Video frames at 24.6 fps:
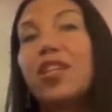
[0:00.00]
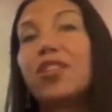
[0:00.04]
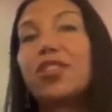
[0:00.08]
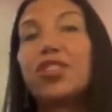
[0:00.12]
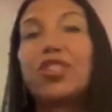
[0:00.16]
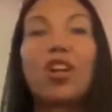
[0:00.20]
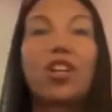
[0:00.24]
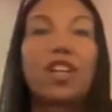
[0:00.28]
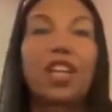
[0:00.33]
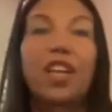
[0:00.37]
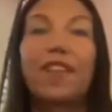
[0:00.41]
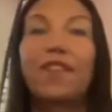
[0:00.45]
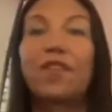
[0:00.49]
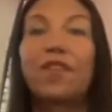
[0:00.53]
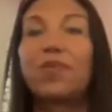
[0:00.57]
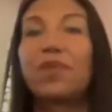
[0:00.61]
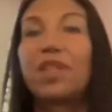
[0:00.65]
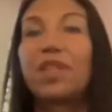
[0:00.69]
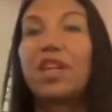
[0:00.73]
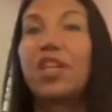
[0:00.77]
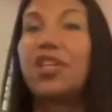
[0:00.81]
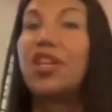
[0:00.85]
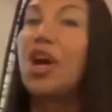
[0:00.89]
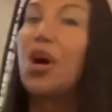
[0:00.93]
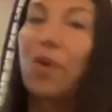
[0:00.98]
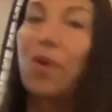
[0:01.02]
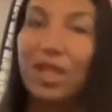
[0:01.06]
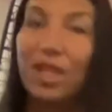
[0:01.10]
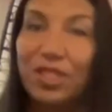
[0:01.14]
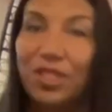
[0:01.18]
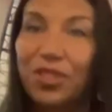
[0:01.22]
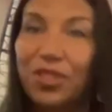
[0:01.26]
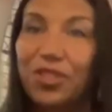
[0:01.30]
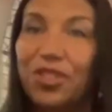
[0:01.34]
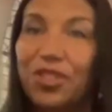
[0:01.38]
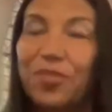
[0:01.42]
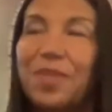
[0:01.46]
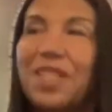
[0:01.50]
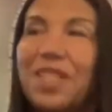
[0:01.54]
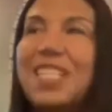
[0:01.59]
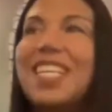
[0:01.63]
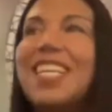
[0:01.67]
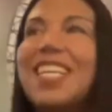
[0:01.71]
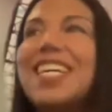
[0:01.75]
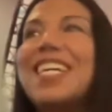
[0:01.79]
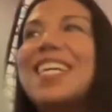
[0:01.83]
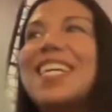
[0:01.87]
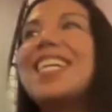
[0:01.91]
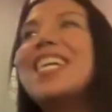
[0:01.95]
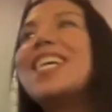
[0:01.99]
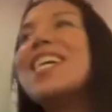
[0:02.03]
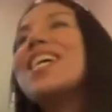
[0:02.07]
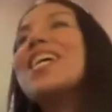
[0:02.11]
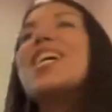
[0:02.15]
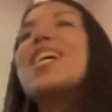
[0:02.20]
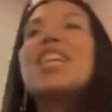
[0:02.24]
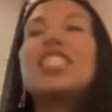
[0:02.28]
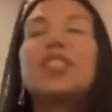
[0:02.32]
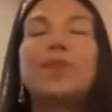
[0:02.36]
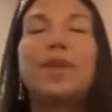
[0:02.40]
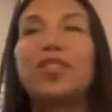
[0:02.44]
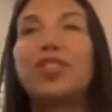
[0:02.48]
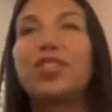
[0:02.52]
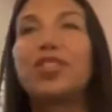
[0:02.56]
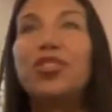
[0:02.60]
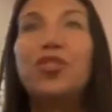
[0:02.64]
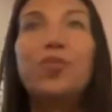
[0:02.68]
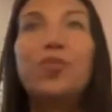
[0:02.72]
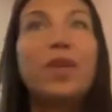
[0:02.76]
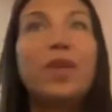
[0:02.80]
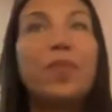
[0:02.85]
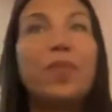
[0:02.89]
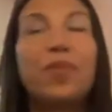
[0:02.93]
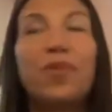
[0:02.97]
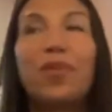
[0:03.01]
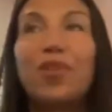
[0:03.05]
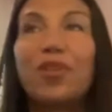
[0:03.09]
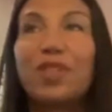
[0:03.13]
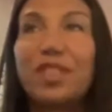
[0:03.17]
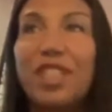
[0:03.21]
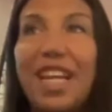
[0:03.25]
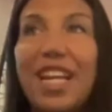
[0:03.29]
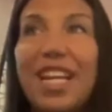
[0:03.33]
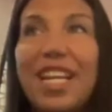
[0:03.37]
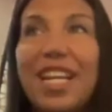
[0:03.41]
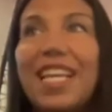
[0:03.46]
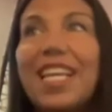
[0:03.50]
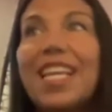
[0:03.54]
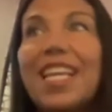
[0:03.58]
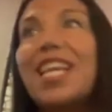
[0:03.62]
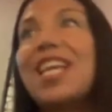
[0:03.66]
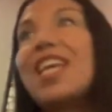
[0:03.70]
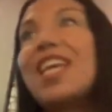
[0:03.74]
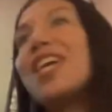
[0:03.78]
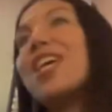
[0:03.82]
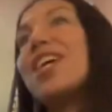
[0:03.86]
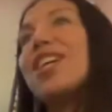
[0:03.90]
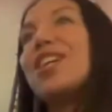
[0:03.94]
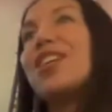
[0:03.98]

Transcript: you're stalking everyone they know on social media, especially new people they're dating.